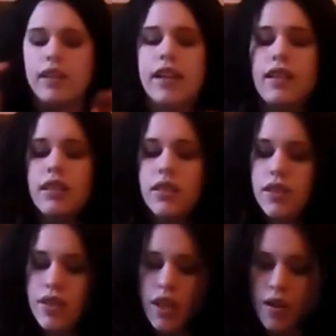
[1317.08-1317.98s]
Okay,
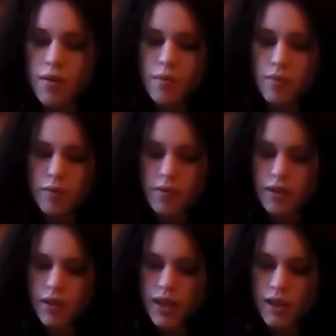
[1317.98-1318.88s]
so
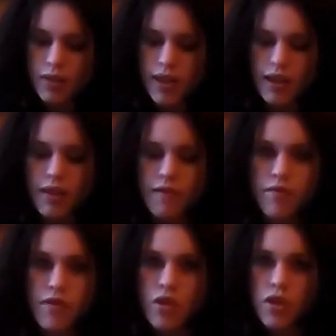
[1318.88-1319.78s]
here we
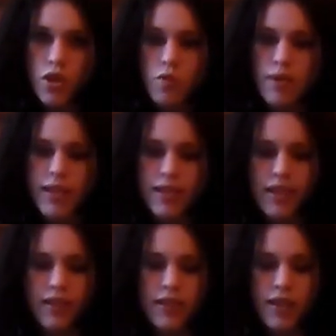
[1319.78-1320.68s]
have the two
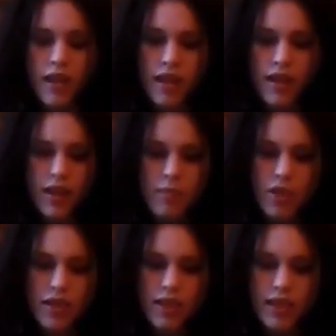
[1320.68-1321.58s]
pieces.
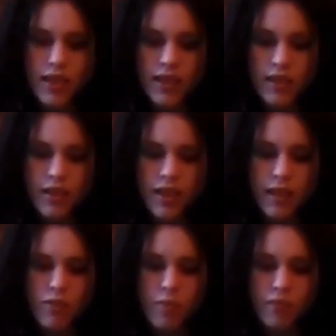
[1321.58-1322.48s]
As you can see, these are still
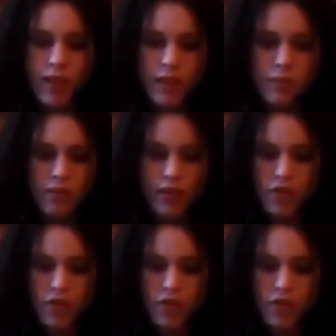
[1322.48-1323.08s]
slightly more flexible.